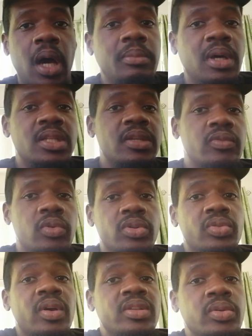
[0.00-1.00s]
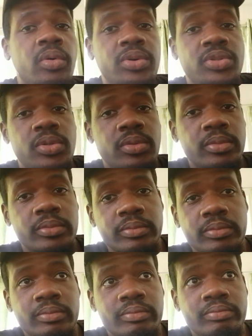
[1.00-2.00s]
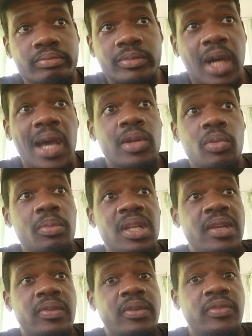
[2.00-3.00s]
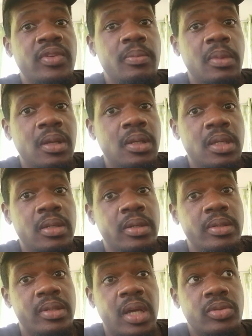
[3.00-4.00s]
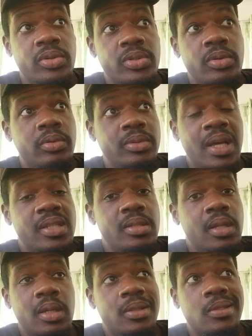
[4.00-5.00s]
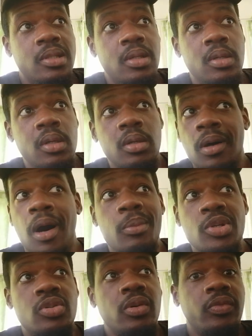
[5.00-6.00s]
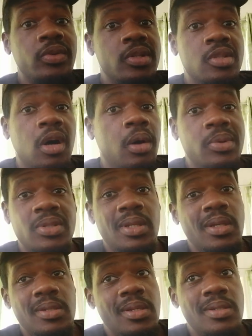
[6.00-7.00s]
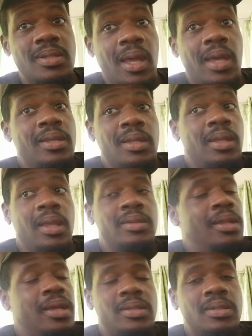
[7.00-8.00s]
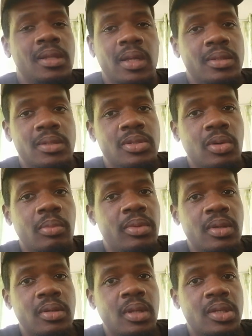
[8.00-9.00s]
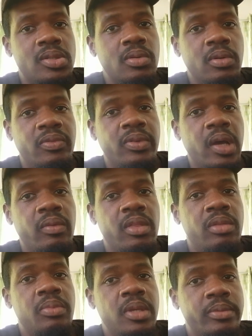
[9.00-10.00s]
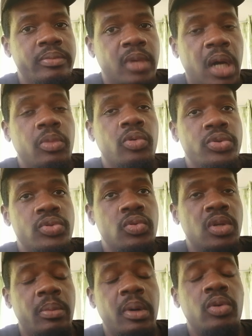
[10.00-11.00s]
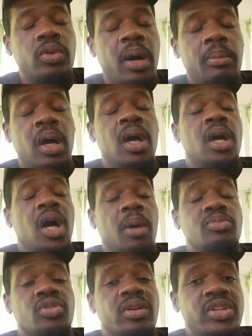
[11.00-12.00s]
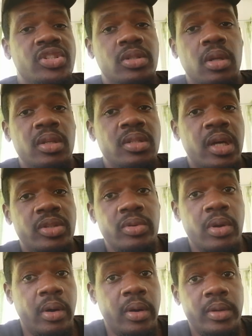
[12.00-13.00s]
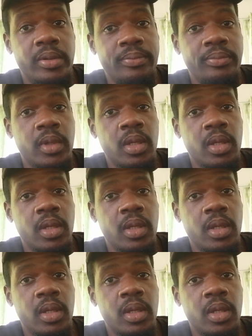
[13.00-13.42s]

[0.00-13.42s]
I'm not even going to endorse you. I don't believe in female leaders. I just don't. That's not, call me chauvinist, call me sexist. That's not something that's gonna fly with me. I'm old school. I'm traditional in that regard.